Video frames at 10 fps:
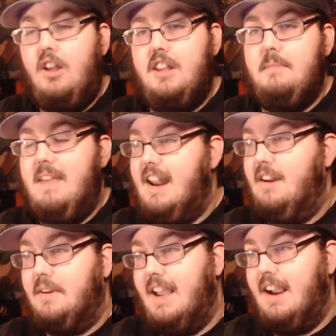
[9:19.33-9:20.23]
calling him that. I
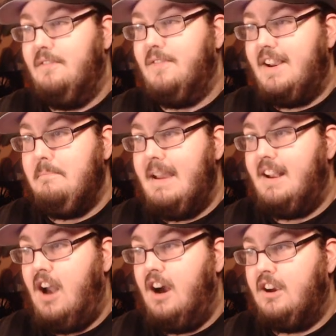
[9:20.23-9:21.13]
don't care.
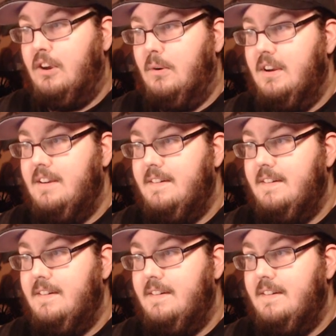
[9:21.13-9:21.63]
Finger-bang Godku.